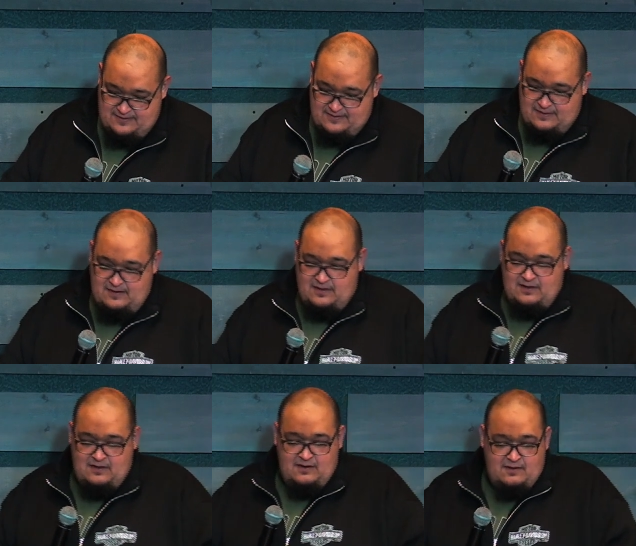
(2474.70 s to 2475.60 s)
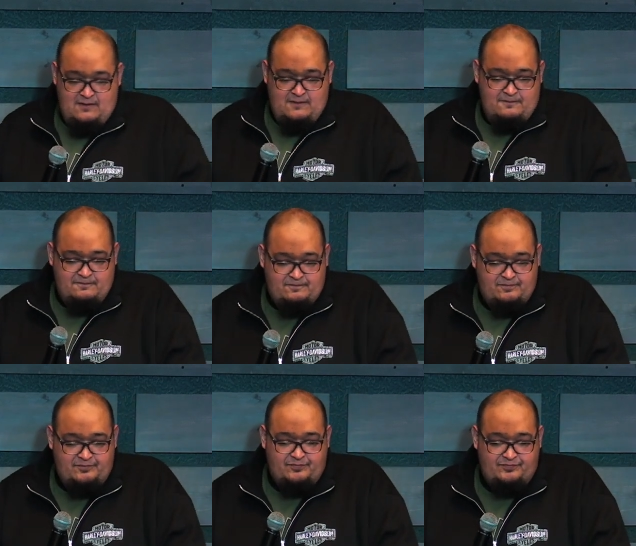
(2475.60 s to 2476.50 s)

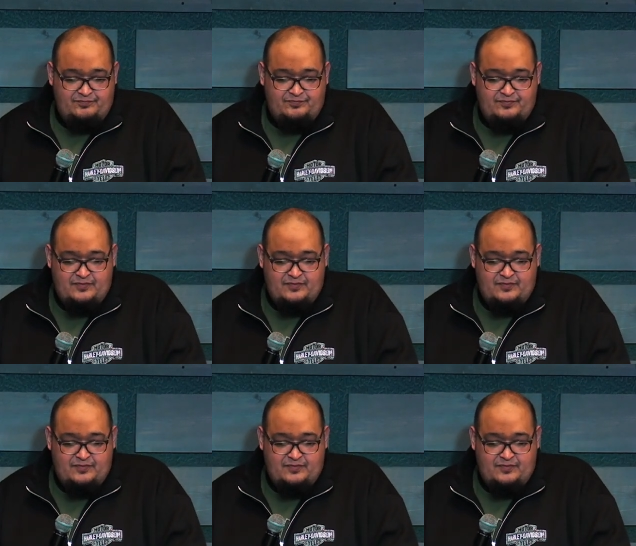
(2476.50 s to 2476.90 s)
Nothing is said.